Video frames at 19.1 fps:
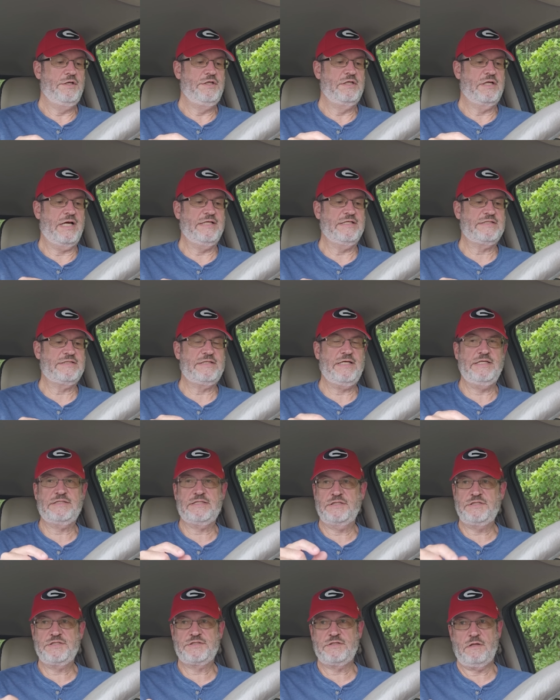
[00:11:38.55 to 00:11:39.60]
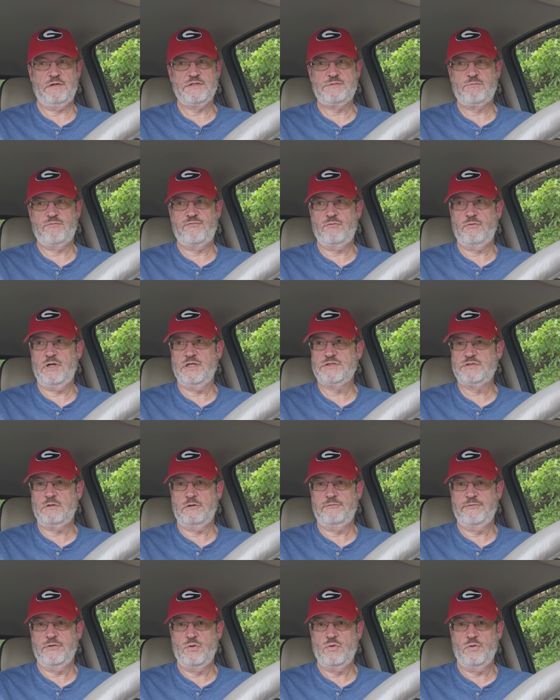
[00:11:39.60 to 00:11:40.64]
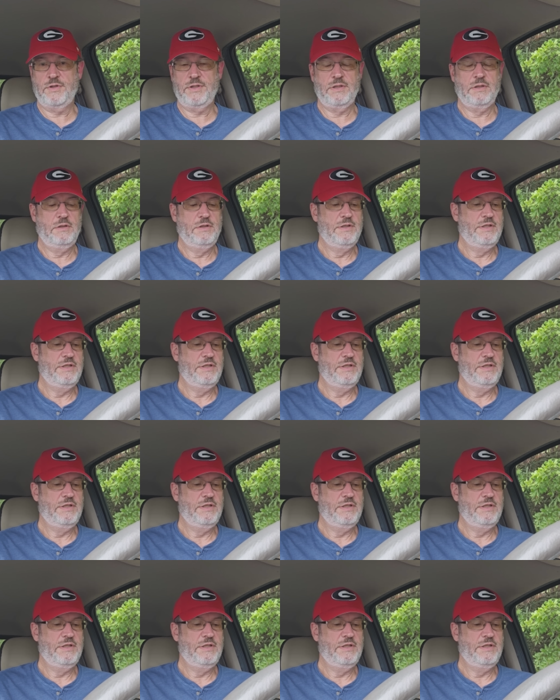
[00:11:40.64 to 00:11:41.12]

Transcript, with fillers: United States, I just saw this before I started recording.